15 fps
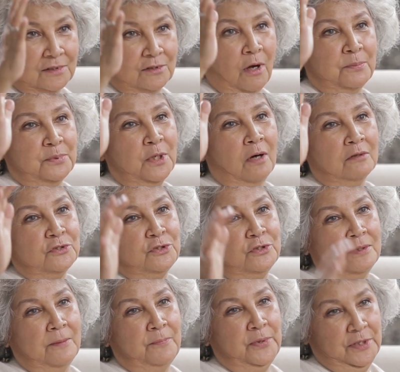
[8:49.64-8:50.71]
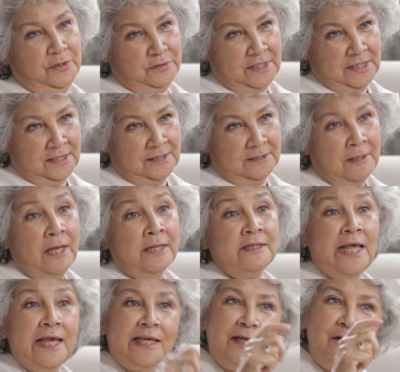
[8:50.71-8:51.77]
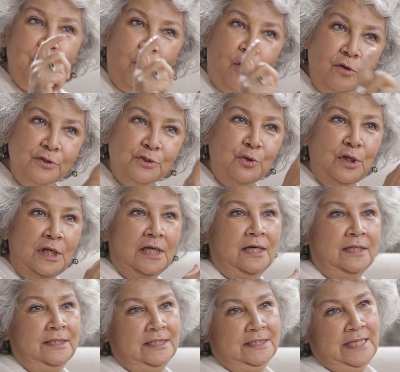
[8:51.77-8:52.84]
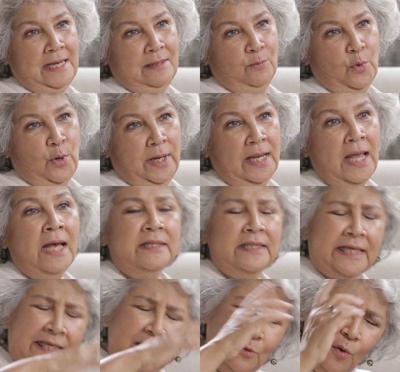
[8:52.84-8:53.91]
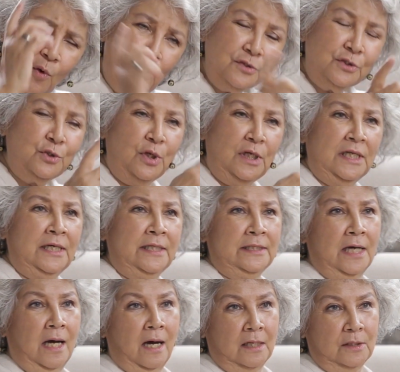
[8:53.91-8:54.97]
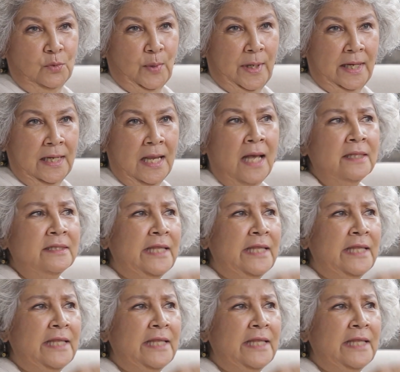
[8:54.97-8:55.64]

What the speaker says: top-notch producers. They can also learn the same way. They can also learn the hard way.